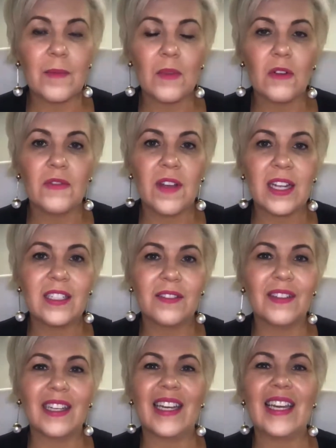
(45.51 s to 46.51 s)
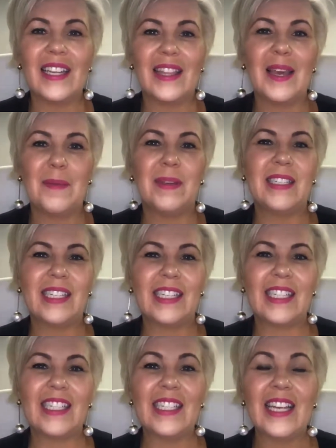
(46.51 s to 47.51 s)
more effectively in their
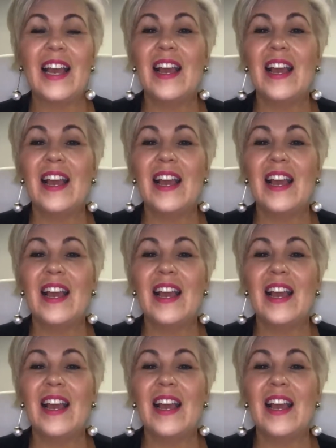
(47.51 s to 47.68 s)
businesses,